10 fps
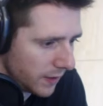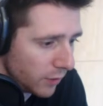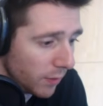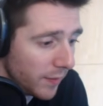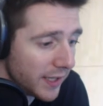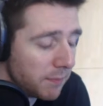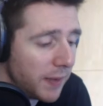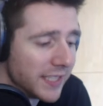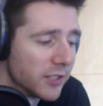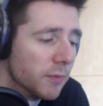You will be making
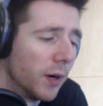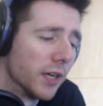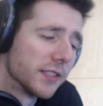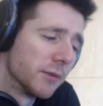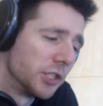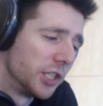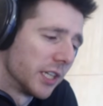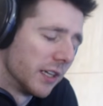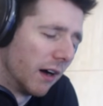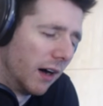pesto pasta with
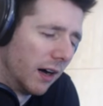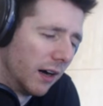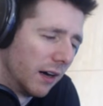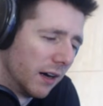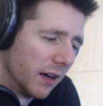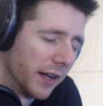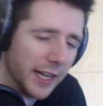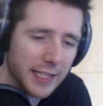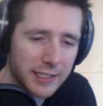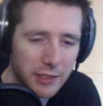chicken? Oh,
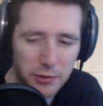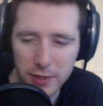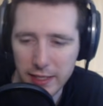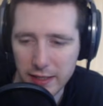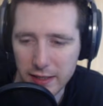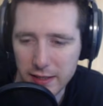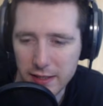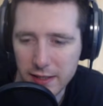that sounds really good.